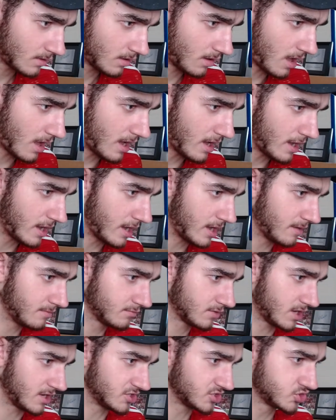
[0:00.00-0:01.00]
kind
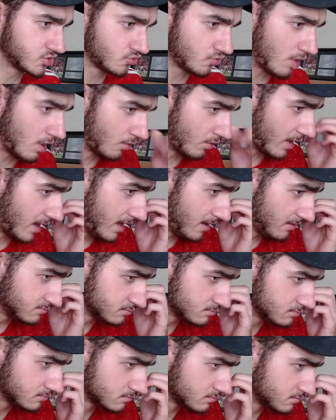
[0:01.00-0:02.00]
of scroller.
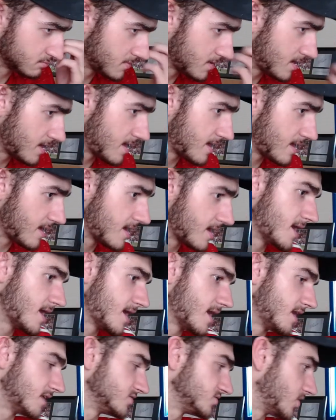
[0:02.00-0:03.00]

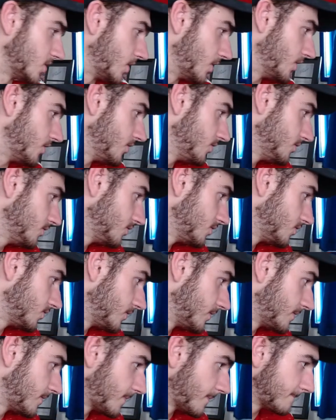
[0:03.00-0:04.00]
So
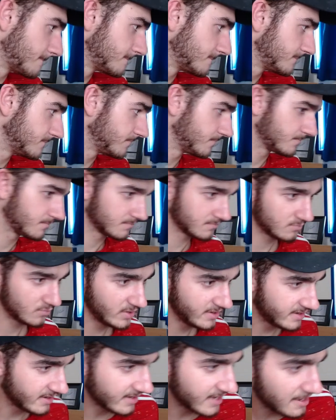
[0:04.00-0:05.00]

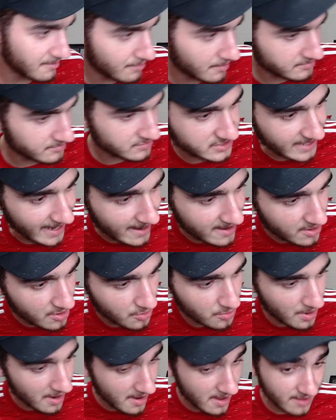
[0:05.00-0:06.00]
we can keep up to date.
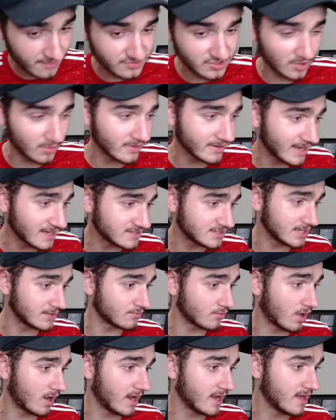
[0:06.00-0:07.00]
If someone gets it
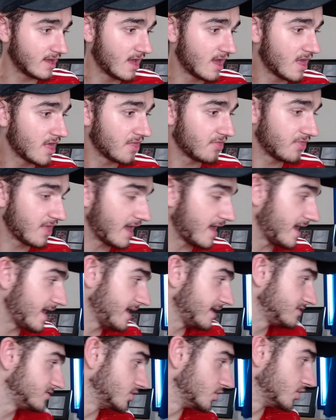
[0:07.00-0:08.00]
right,
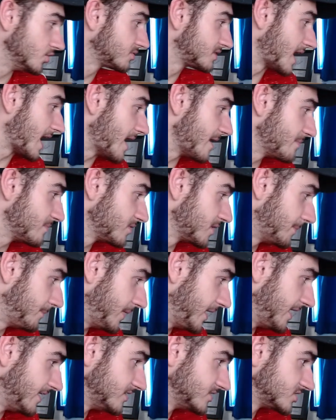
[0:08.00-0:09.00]
they do get the
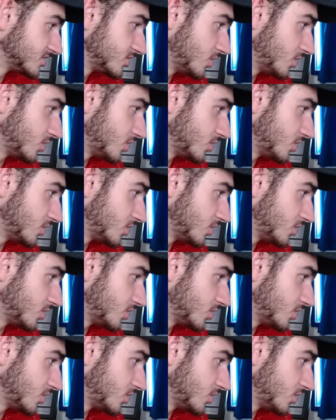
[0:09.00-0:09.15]
pinned